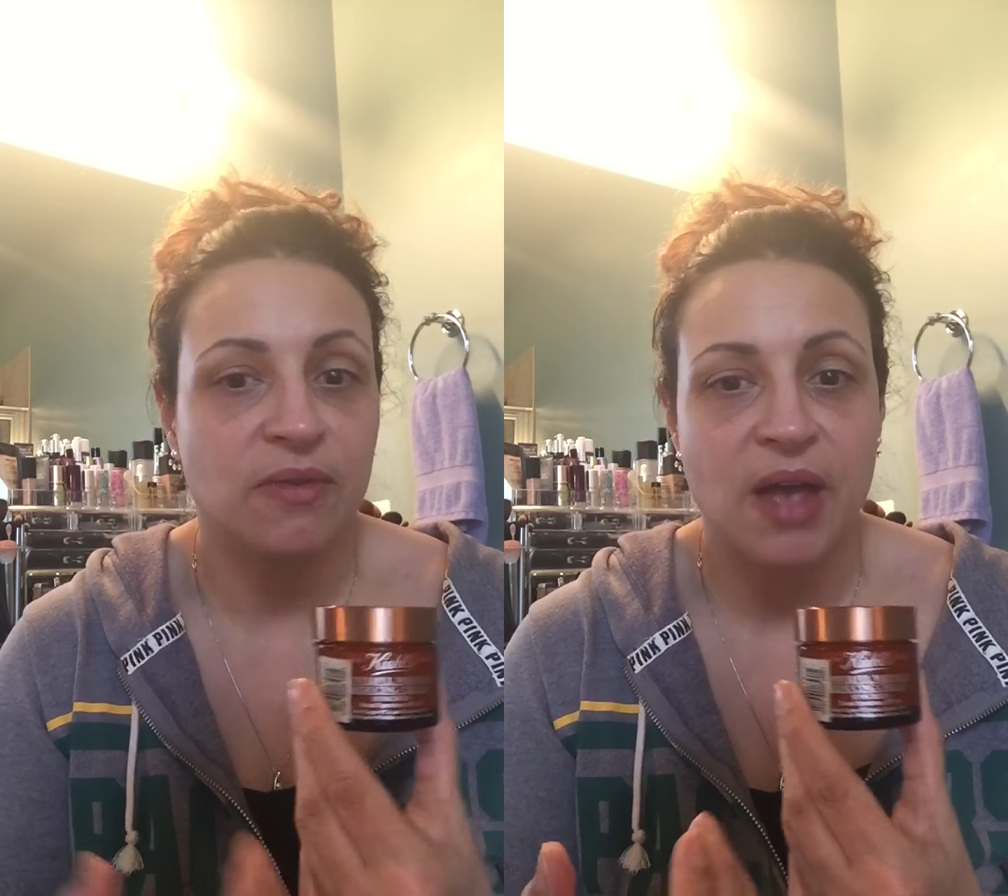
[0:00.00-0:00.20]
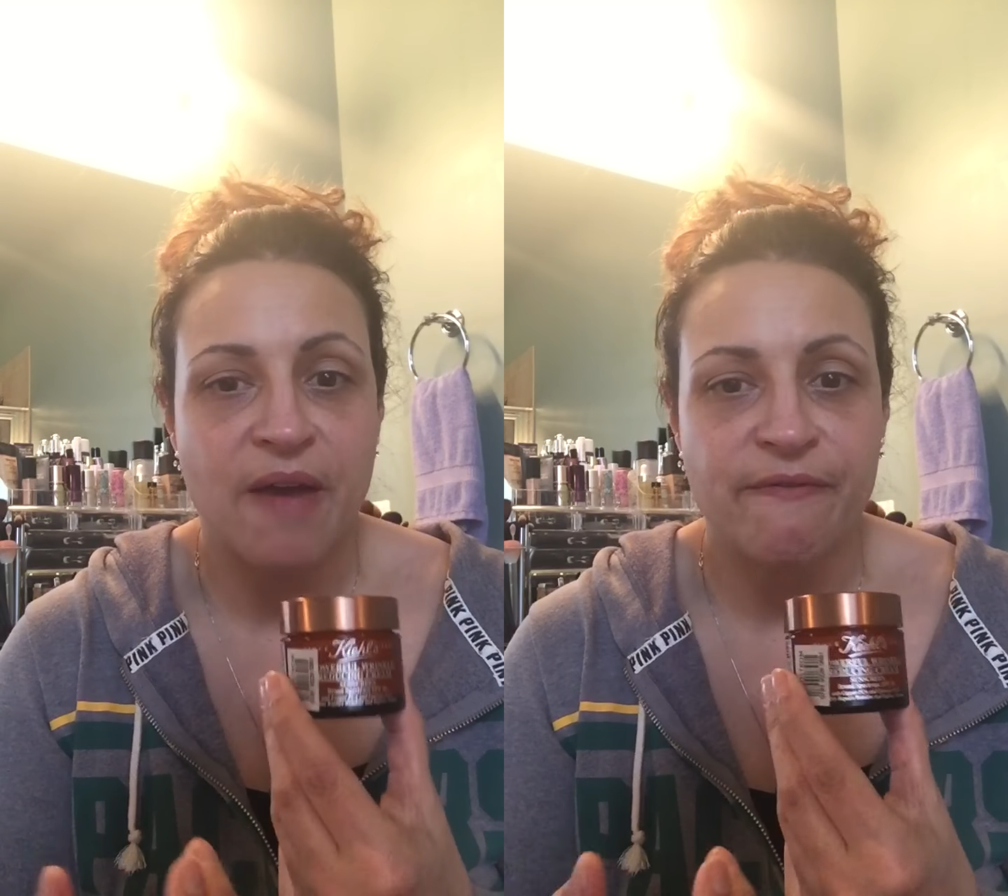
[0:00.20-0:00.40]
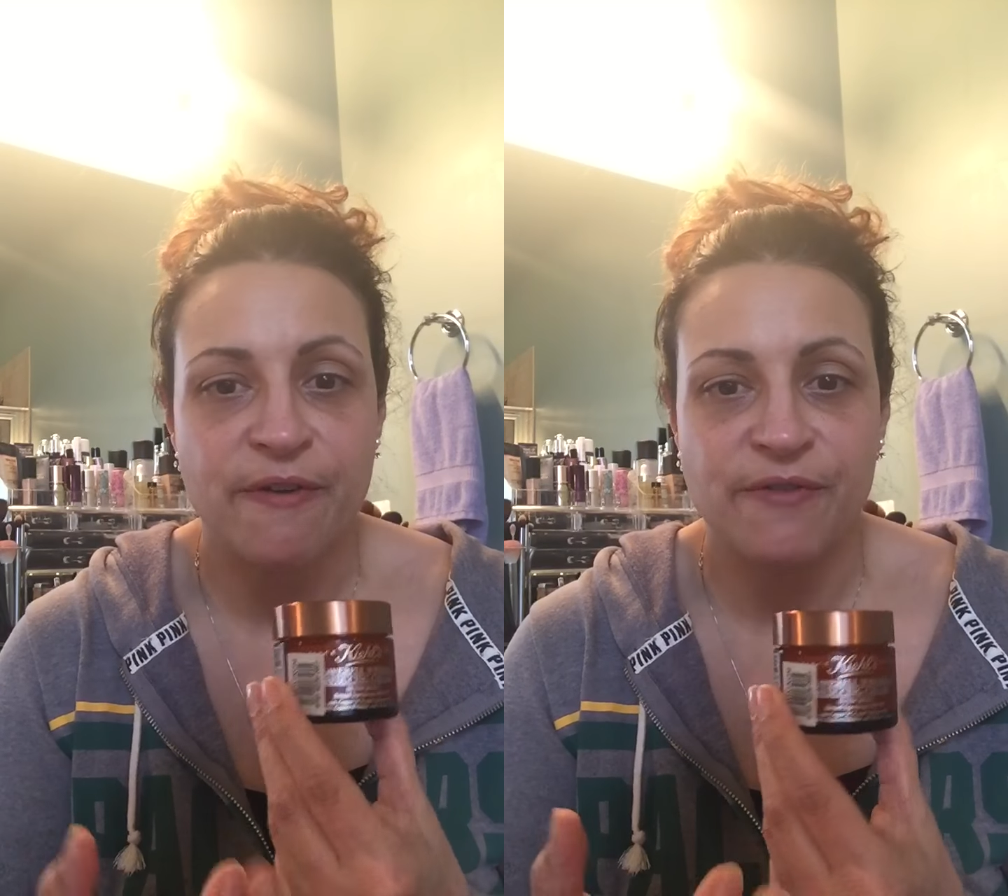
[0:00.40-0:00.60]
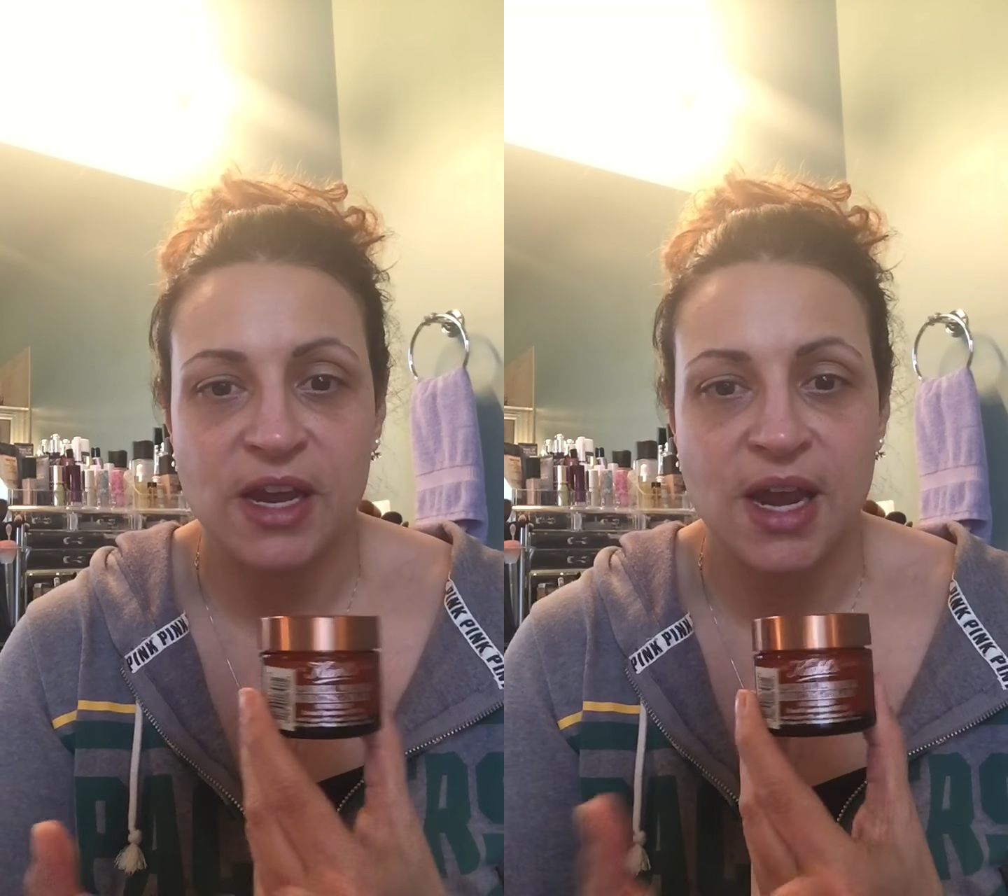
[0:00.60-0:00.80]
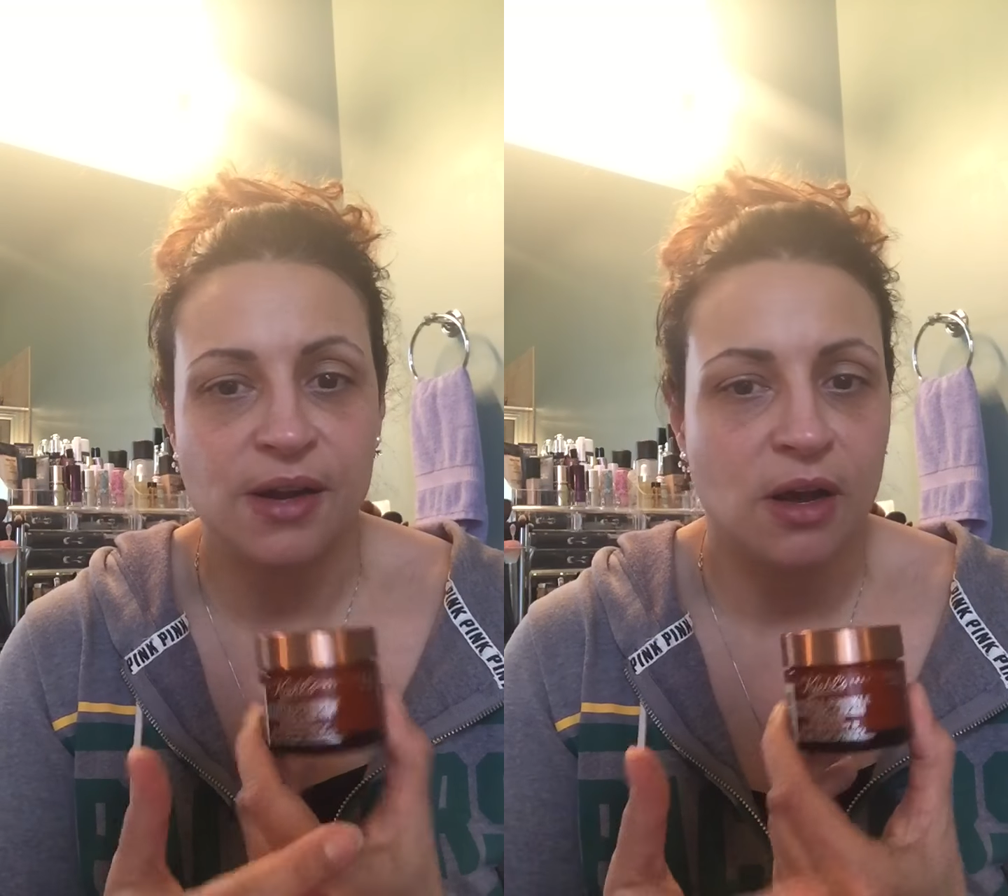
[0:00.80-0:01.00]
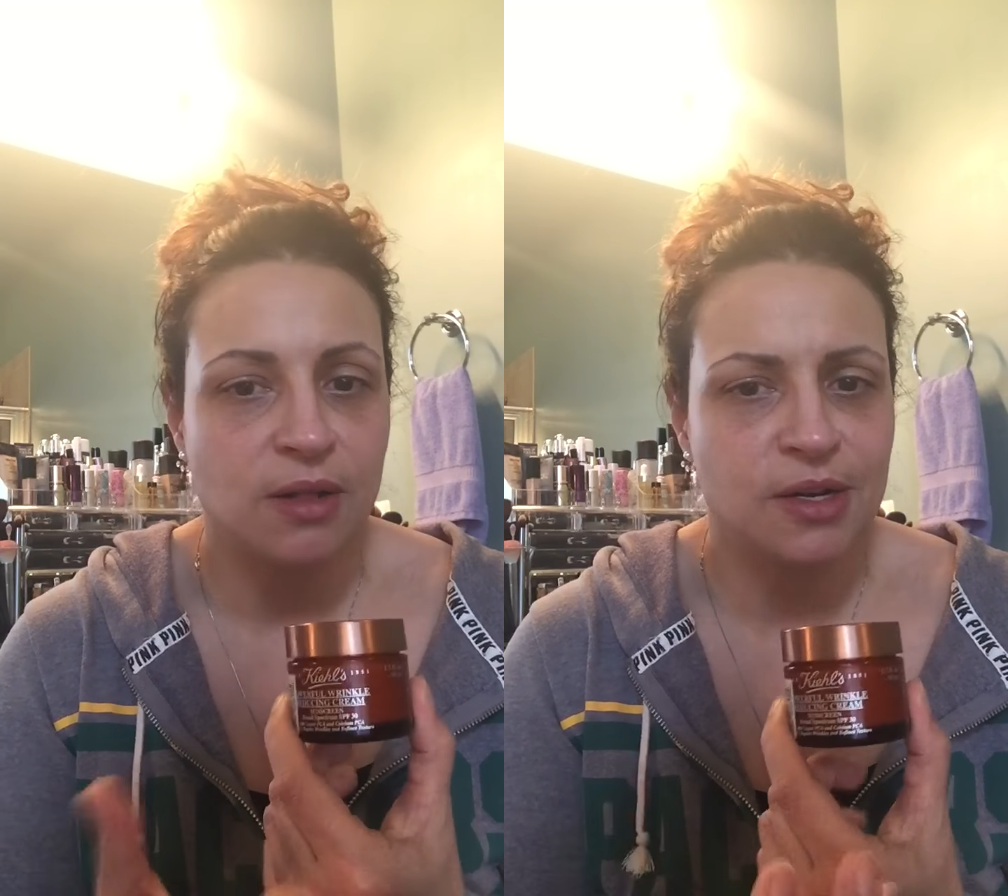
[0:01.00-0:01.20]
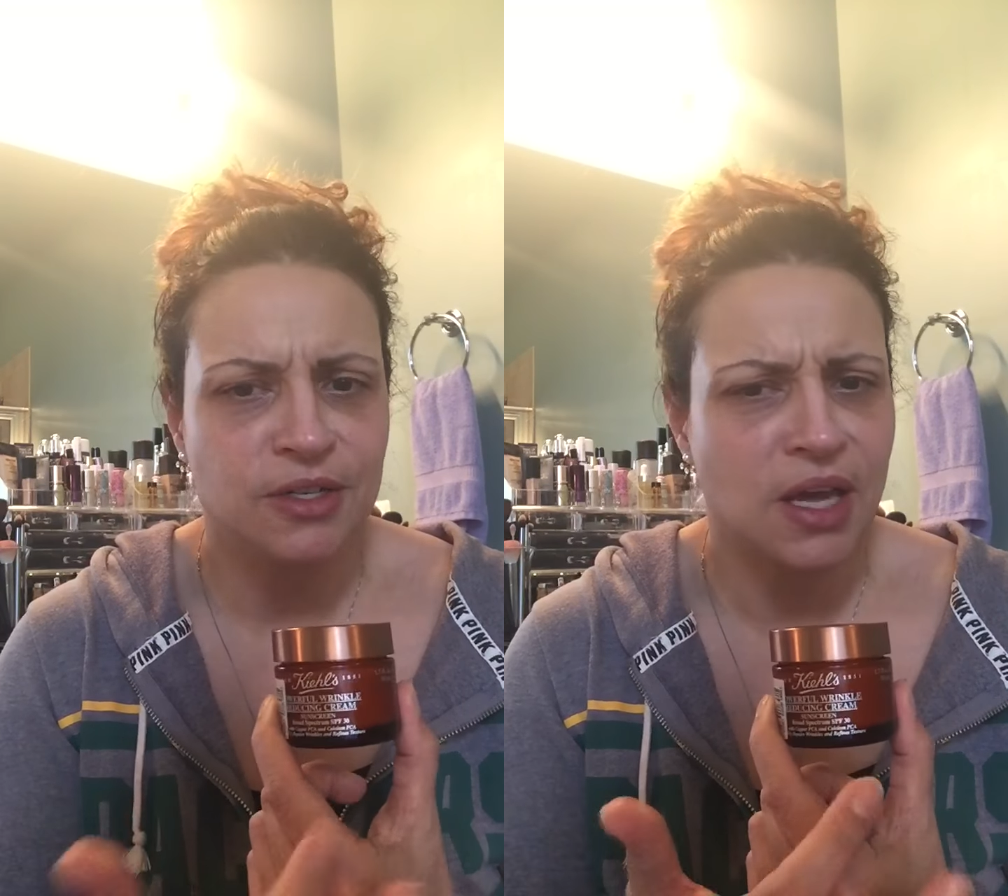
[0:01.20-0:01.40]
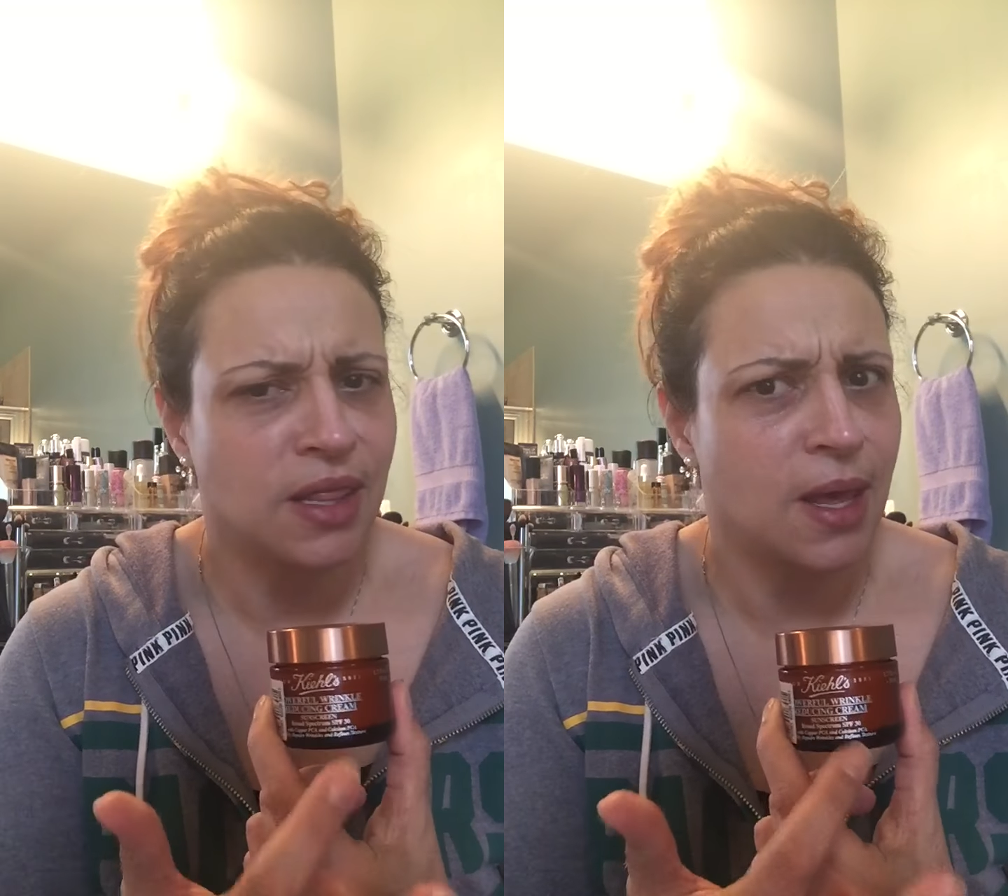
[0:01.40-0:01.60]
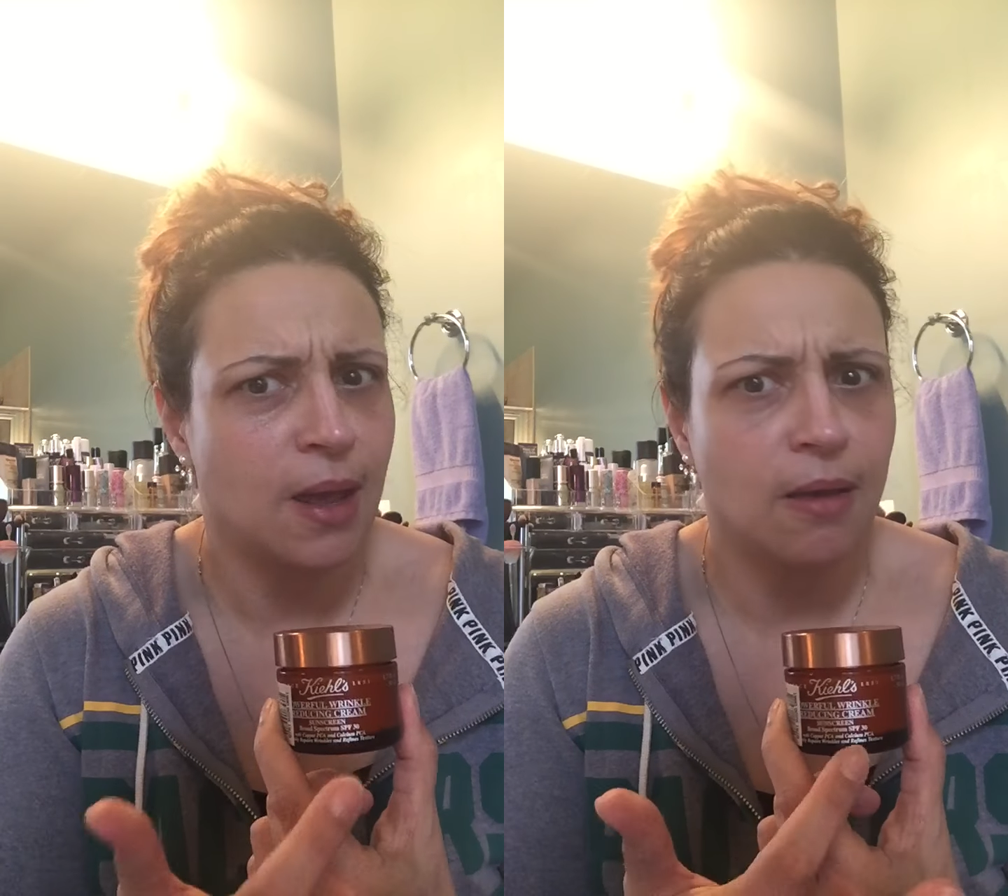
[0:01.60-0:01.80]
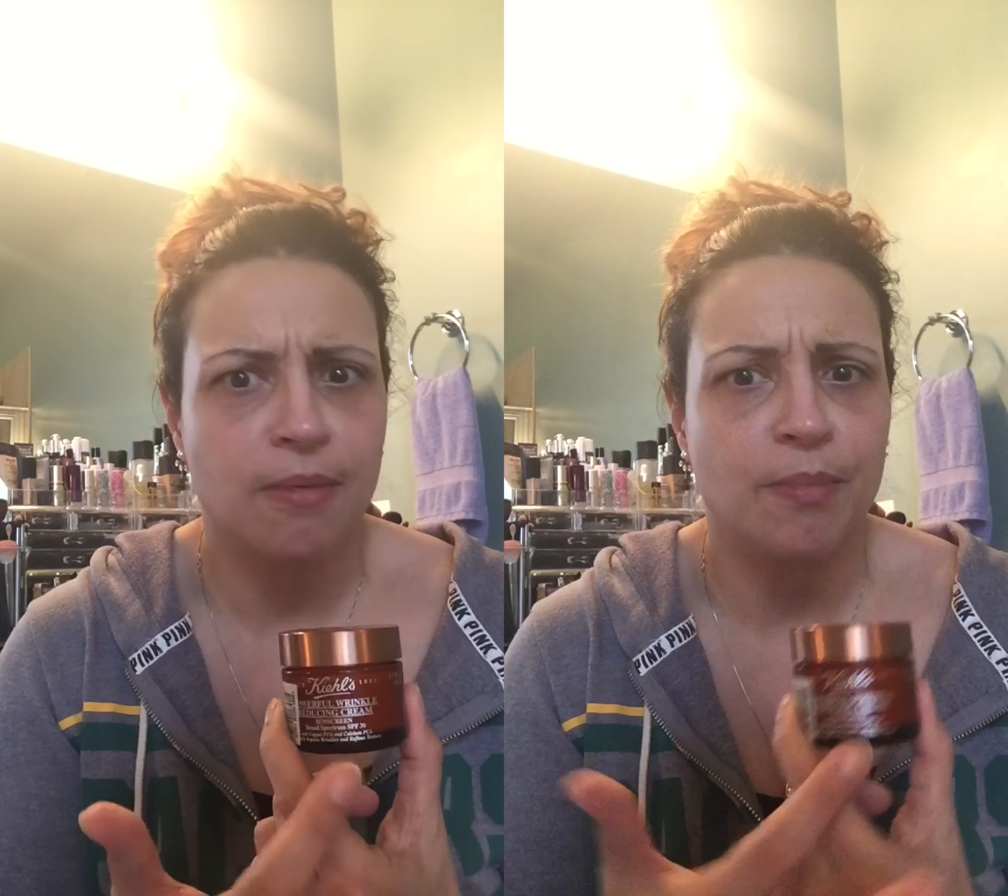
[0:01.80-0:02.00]
at $58, I
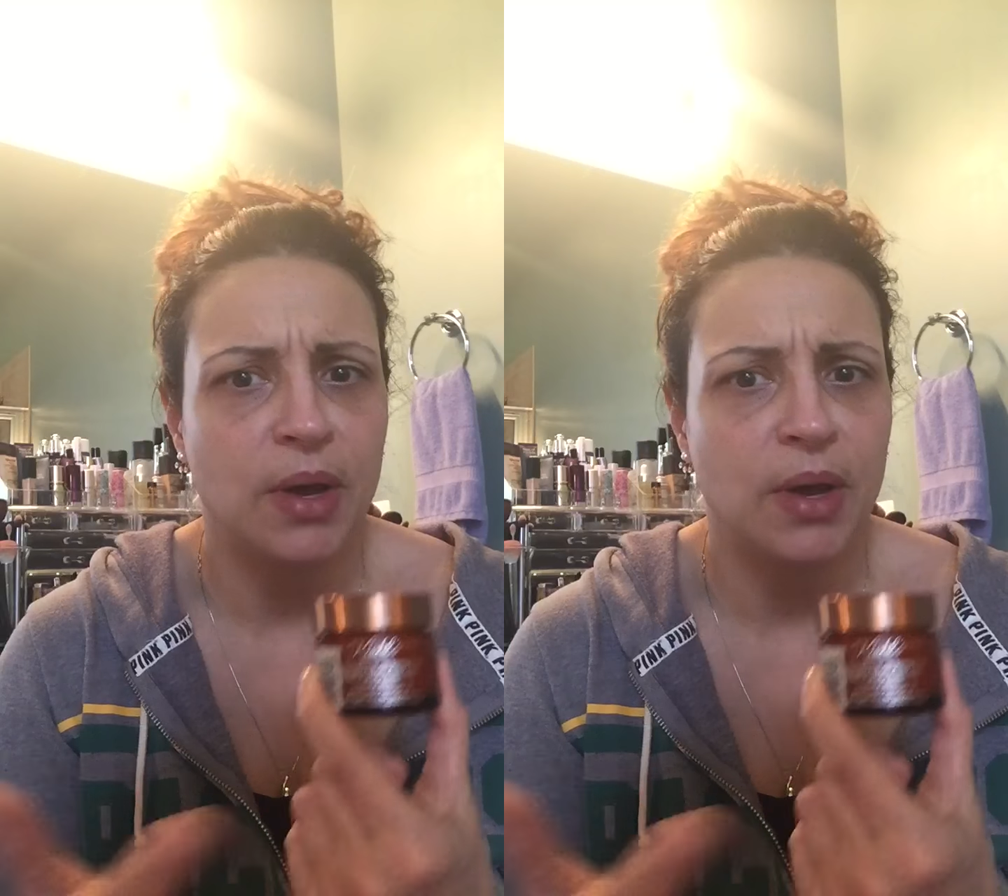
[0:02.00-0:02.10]
think,